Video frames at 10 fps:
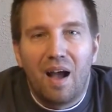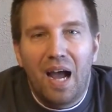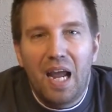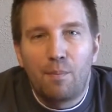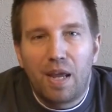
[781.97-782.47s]

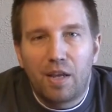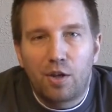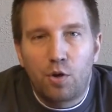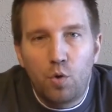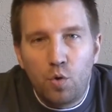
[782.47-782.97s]
I am a
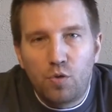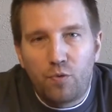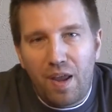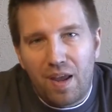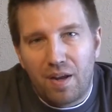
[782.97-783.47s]
huge
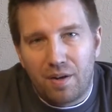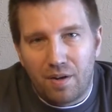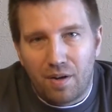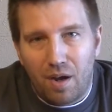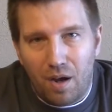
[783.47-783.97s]

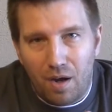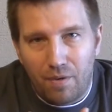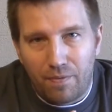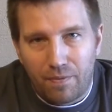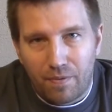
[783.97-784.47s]
fan
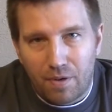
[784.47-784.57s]
of